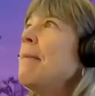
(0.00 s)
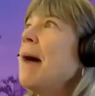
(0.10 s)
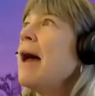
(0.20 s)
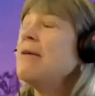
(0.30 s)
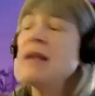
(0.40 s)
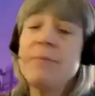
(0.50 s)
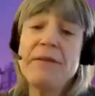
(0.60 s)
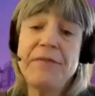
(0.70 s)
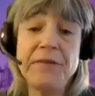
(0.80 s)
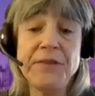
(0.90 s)
It had
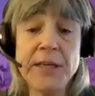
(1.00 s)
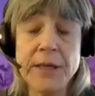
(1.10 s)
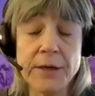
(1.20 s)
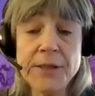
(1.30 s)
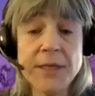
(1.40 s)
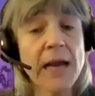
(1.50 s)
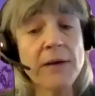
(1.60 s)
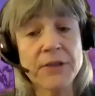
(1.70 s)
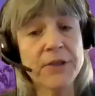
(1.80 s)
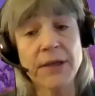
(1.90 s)
been 15 years and
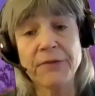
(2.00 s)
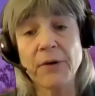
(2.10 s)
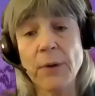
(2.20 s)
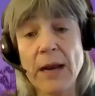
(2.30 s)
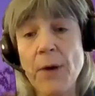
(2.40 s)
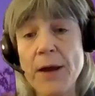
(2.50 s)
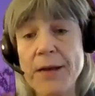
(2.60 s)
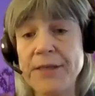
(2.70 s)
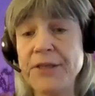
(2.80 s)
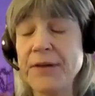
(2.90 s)
I was looking for what I
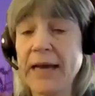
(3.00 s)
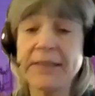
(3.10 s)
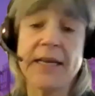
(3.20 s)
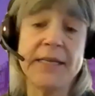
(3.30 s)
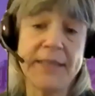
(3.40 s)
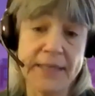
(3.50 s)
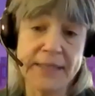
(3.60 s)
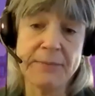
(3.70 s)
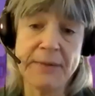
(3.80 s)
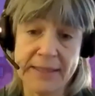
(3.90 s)
wanted to do next. I had
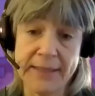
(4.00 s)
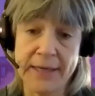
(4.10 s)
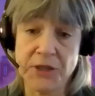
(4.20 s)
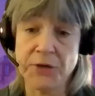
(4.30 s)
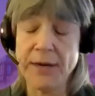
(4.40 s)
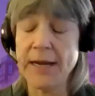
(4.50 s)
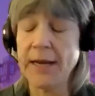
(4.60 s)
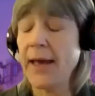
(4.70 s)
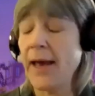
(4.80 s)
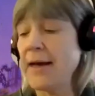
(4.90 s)
done some guest
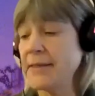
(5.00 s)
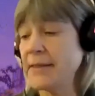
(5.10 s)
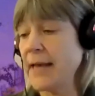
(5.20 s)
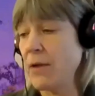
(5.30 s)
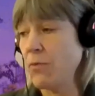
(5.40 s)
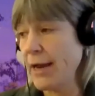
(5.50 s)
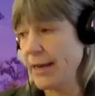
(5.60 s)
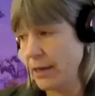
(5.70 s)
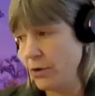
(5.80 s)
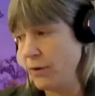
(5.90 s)
lecturing at
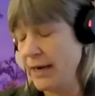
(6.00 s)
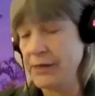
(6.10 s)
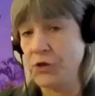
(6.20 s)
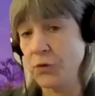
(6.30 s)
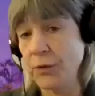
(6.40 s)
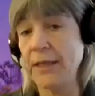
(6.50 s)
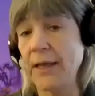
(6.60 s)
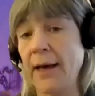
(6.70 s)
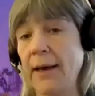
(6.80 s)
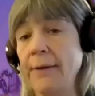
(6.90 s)
NYU and enjoyed
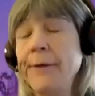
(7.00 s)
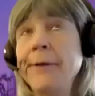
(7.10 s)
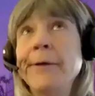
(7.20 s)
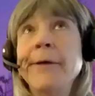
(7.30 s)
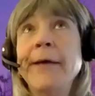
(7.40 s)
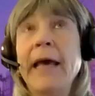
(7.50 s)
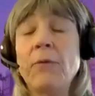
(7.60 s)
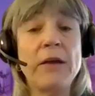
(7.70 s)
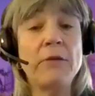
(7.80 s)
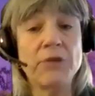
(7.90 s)
that.
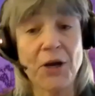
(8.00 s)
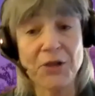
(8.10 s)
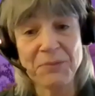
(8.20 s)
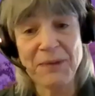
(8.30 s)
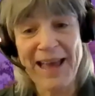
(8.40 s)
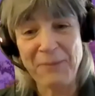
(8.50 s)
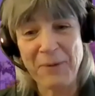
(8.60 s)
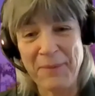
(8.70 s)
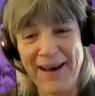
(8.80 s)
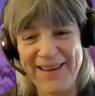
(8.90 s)
NYU was also my
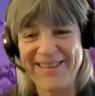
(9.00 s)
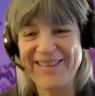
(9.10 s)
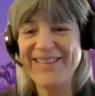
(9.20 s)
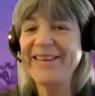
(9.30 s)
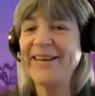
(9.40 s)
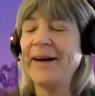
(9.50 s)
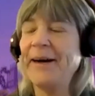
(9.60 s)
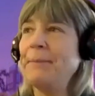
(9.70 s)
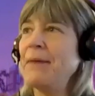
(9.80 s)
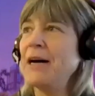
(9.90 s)
alma mater,
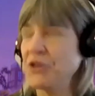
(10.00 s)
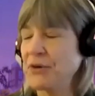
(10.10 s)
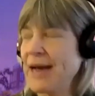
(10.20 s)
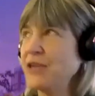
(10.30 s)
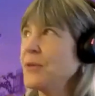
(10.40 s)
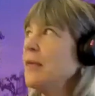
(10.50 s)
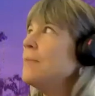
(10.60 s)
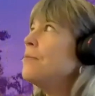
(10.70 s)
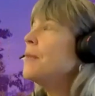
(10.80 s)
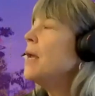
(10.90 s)
undergraduate.